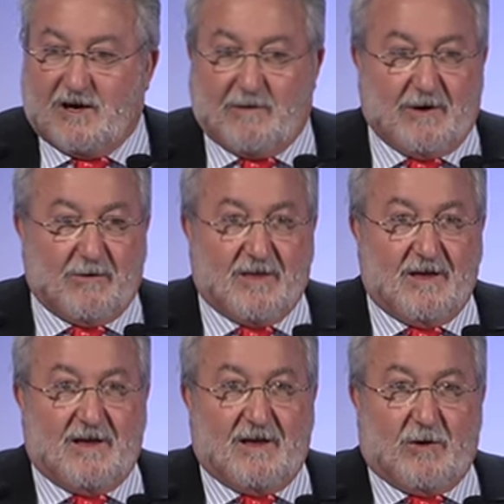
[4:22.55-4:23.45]
about,
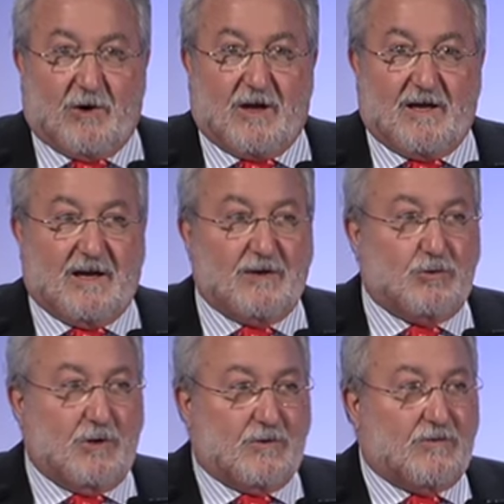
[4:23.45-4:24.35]
okay, I
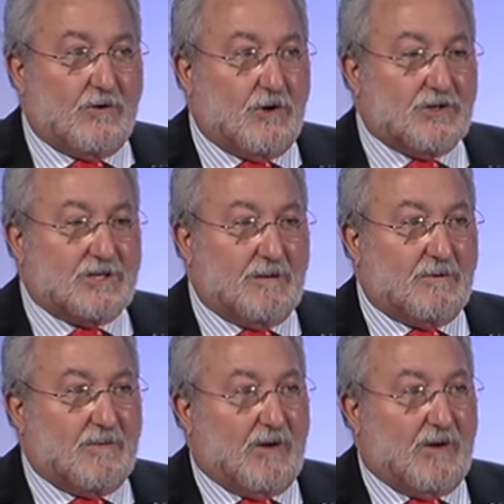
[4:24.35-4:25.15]
do the proof of concept,